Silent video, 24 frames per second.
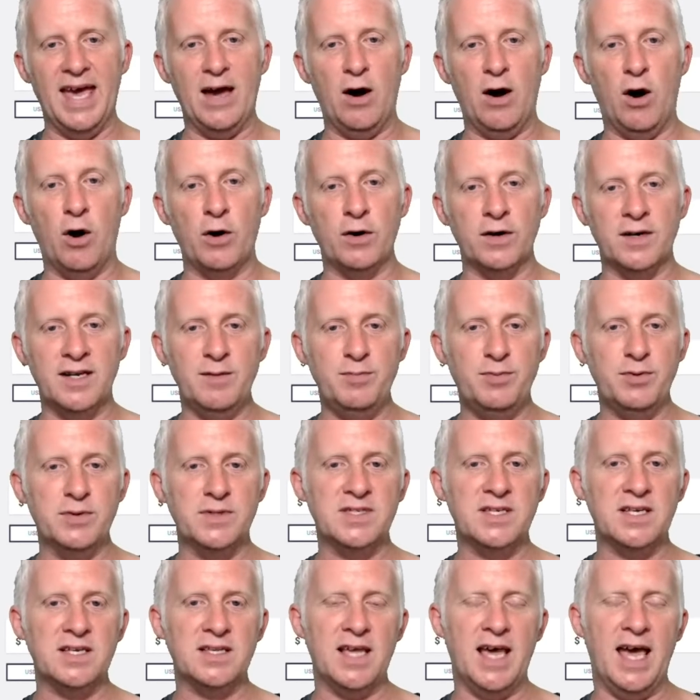on
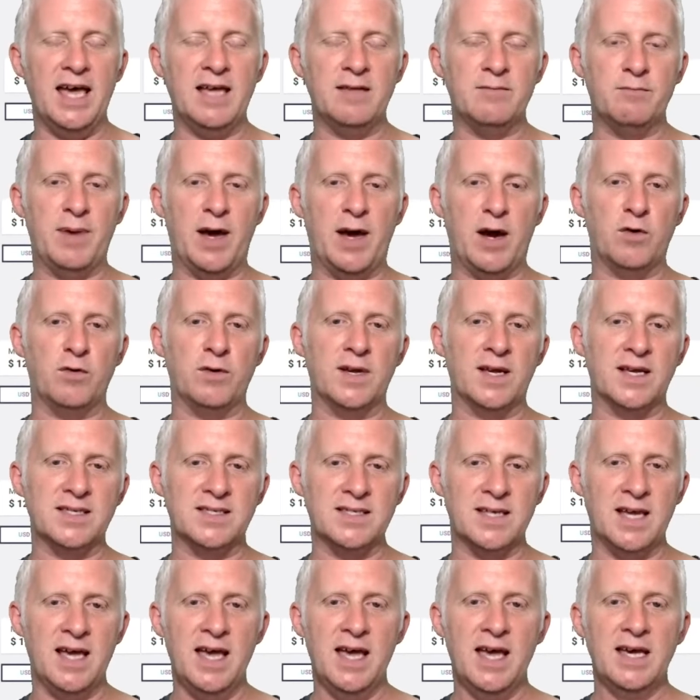deposit and borrowing
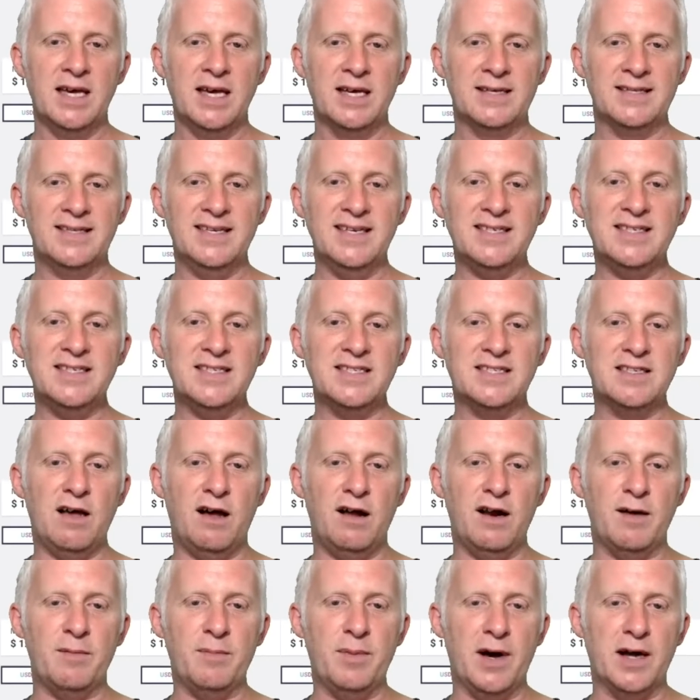asset. This is all
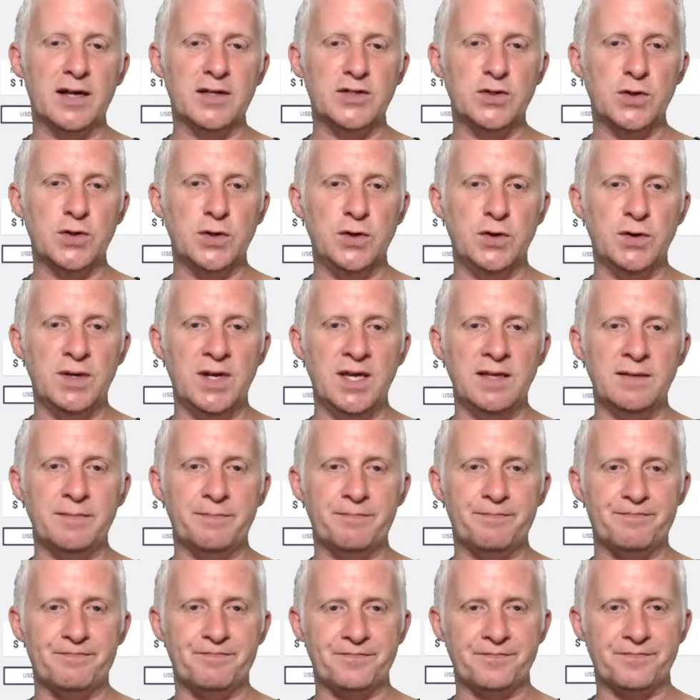about. So you need
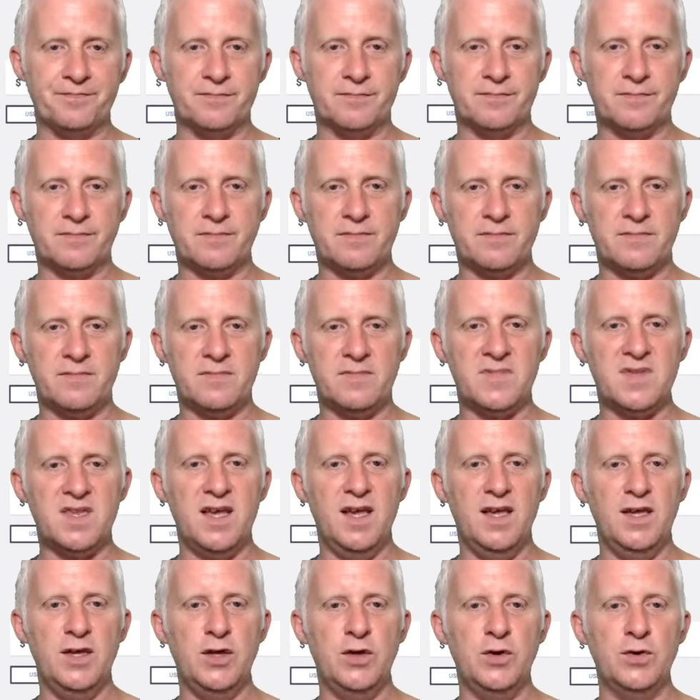
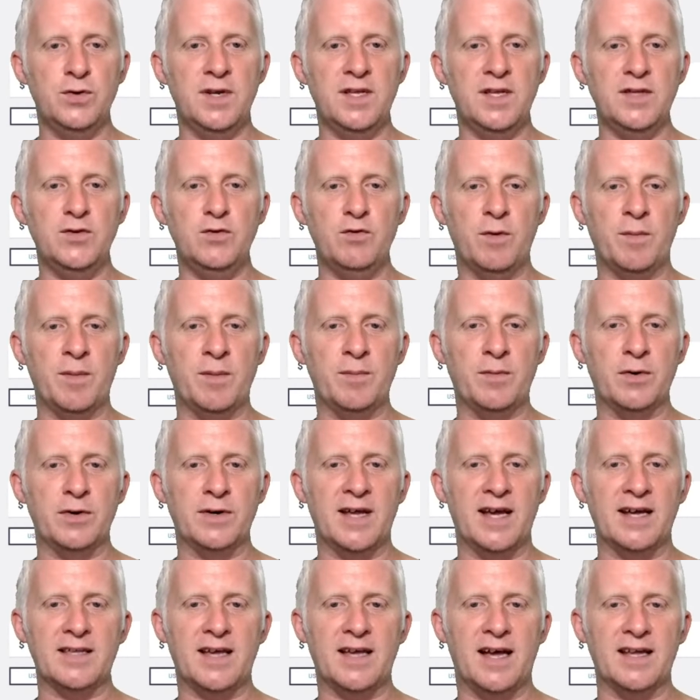to remember
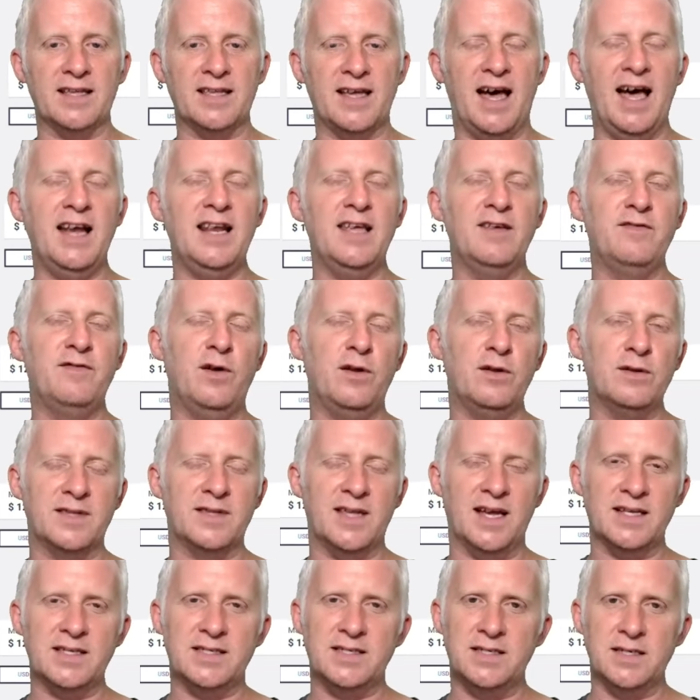that at high level.
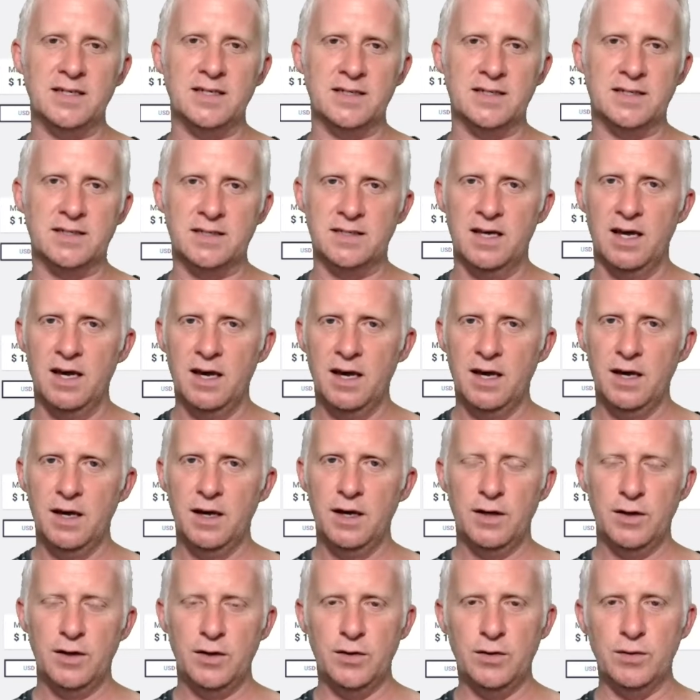That is
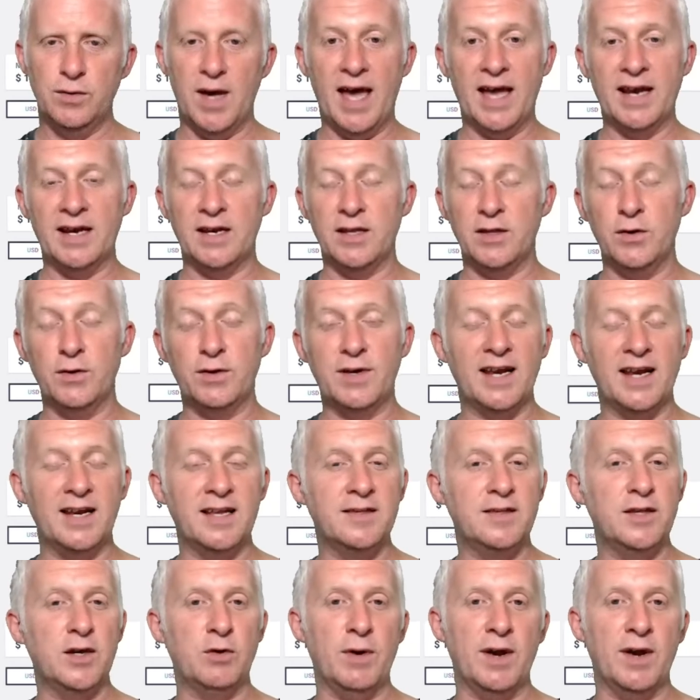you, and you can
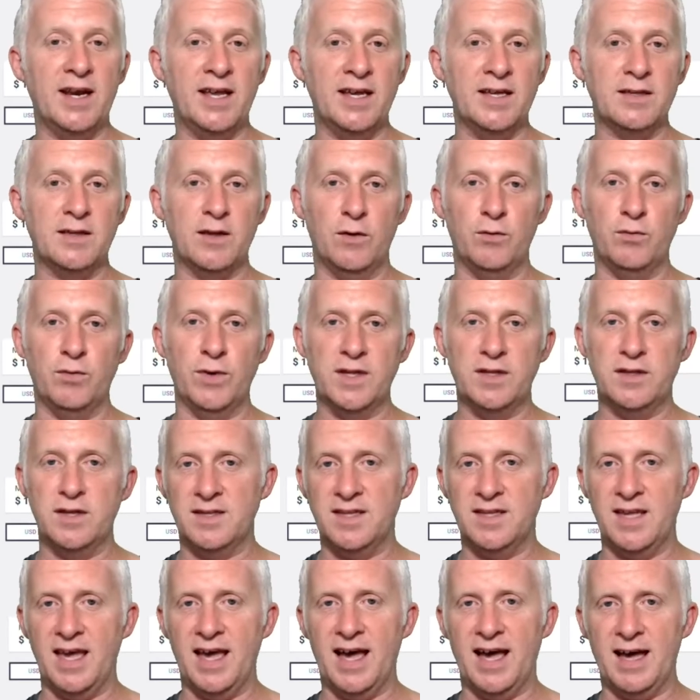integrate it with the
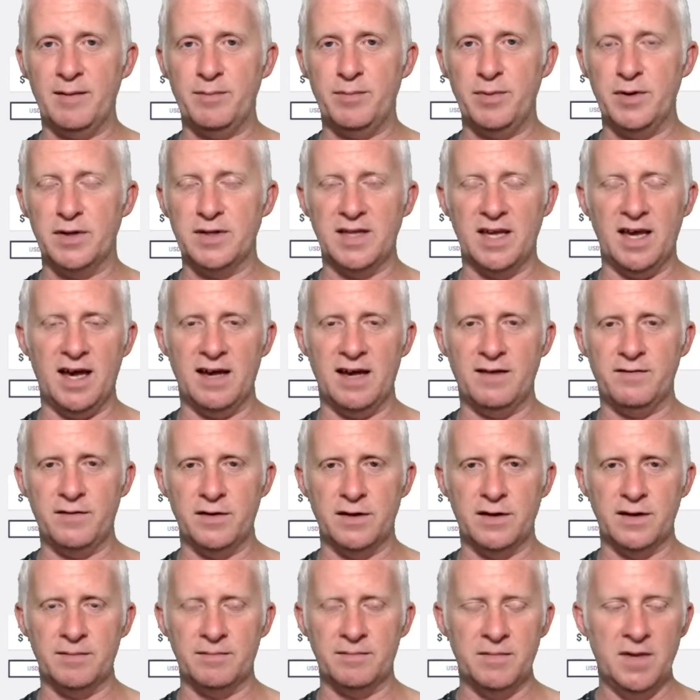DAPP. They
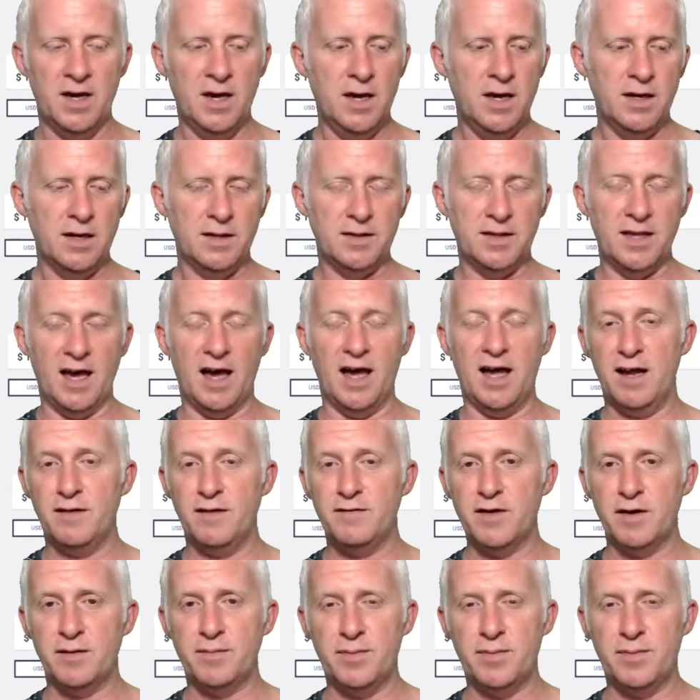have